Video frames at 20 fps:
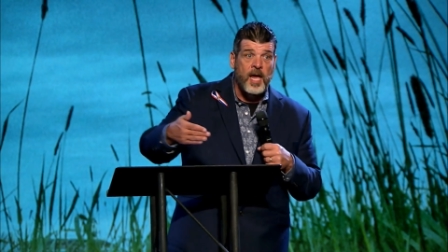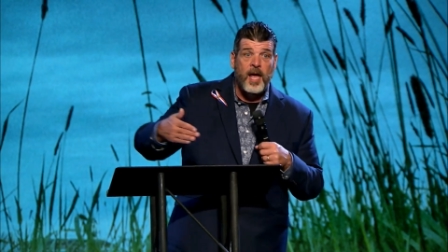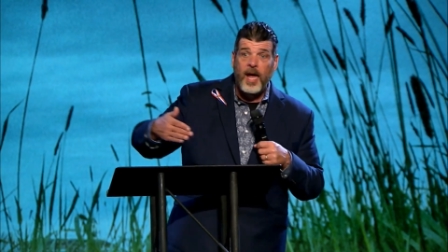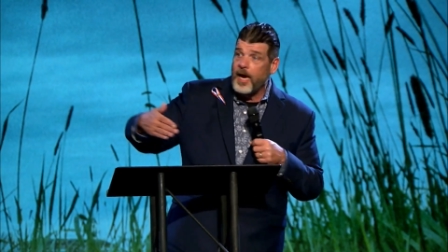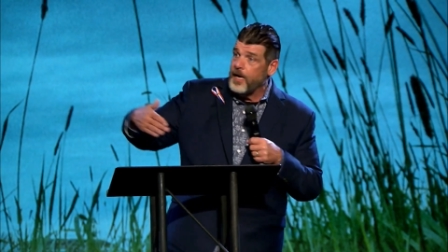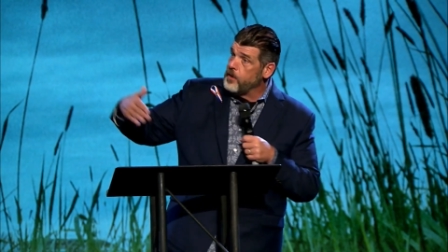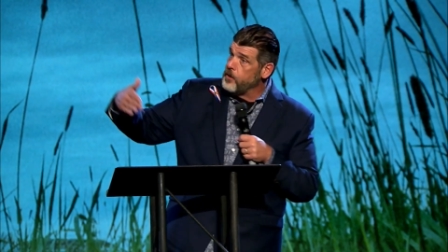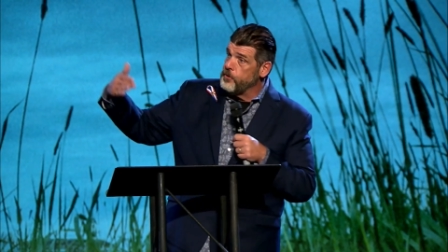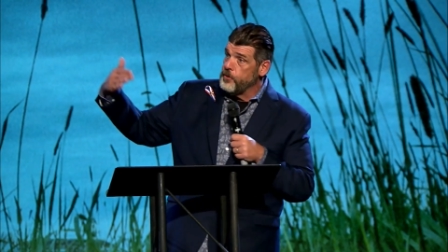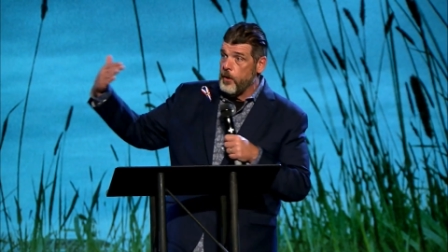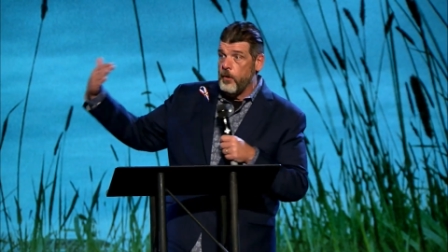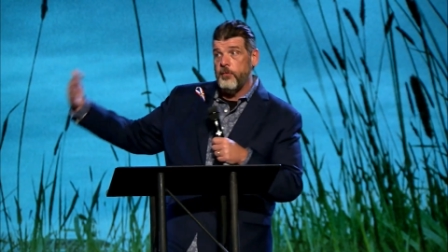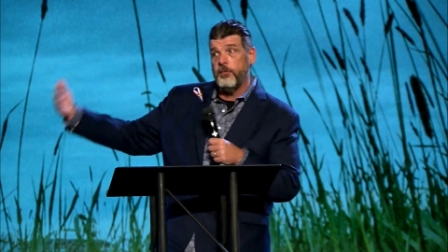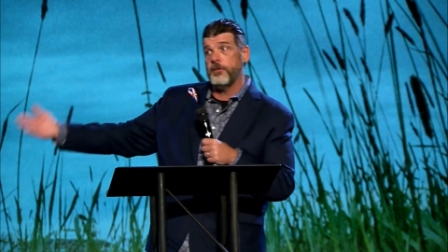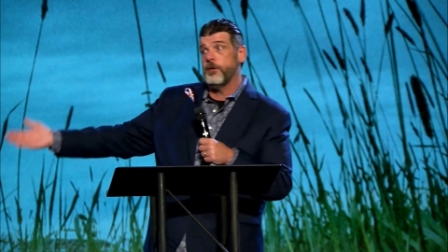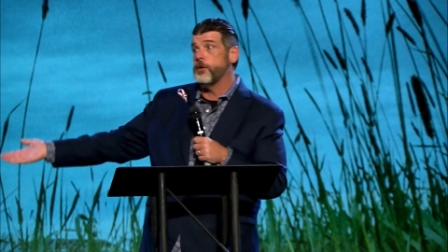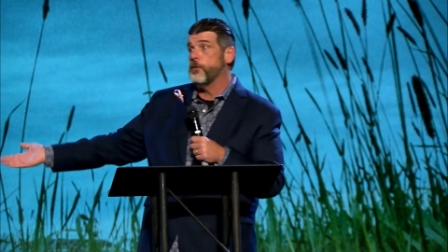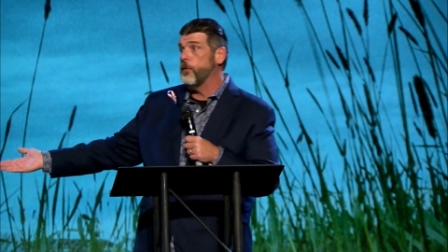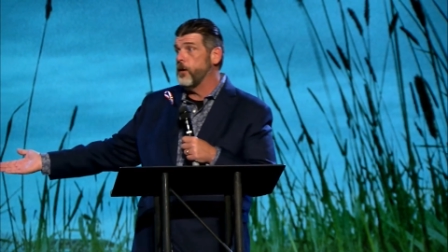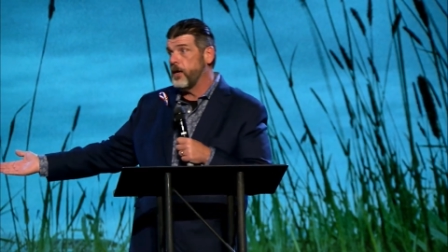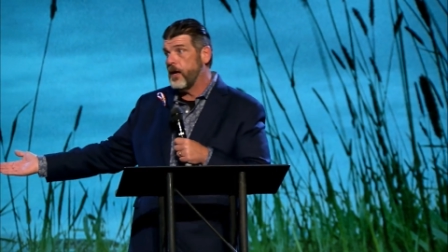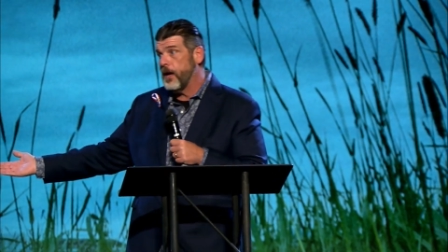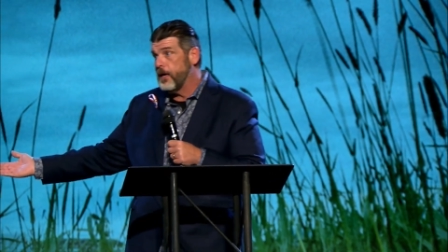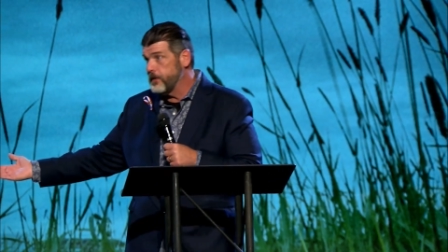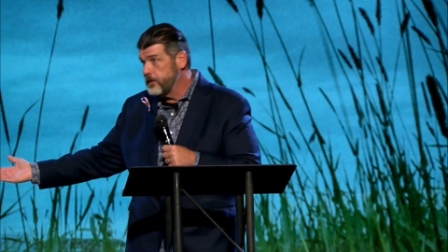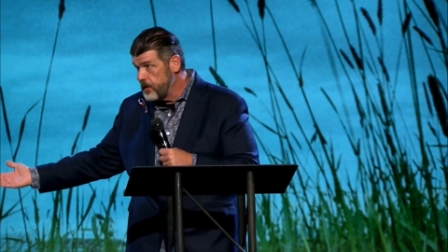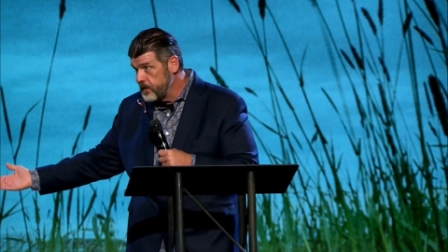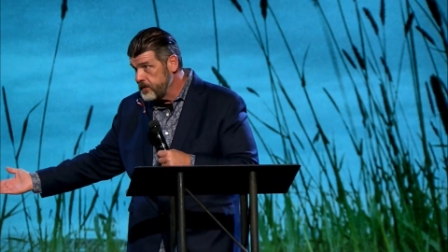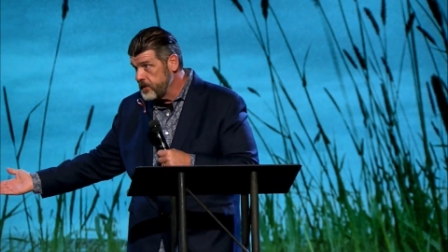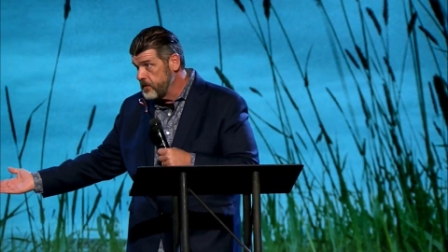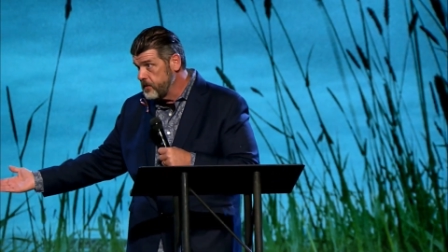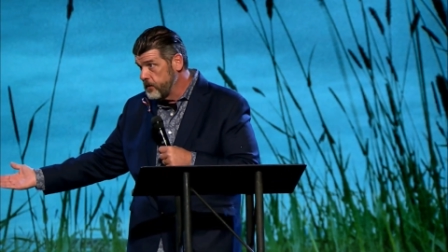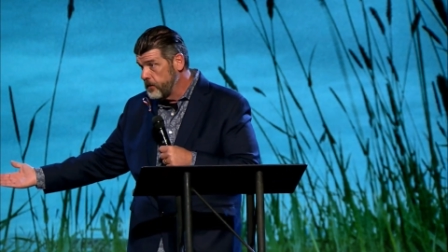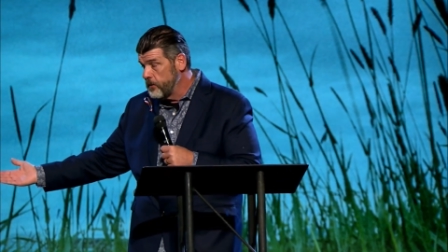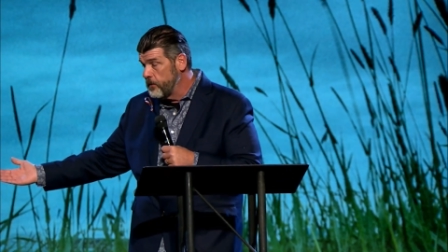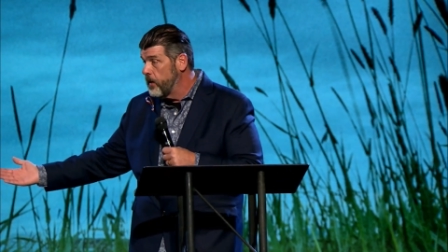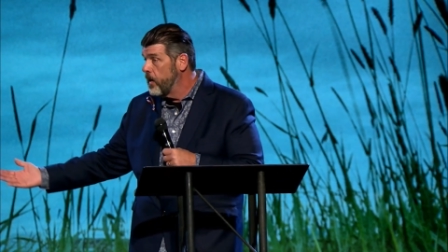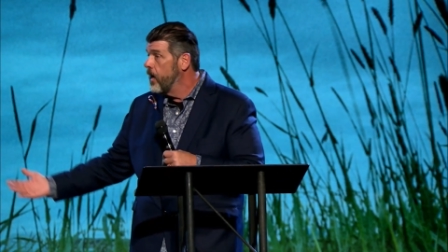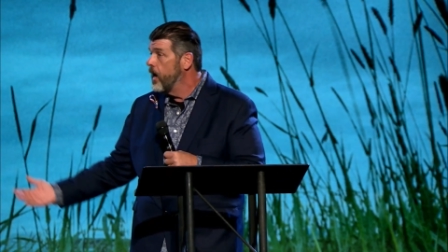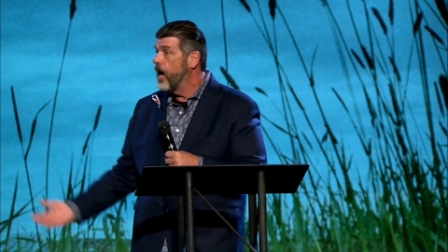and you don't do what God doesn't do.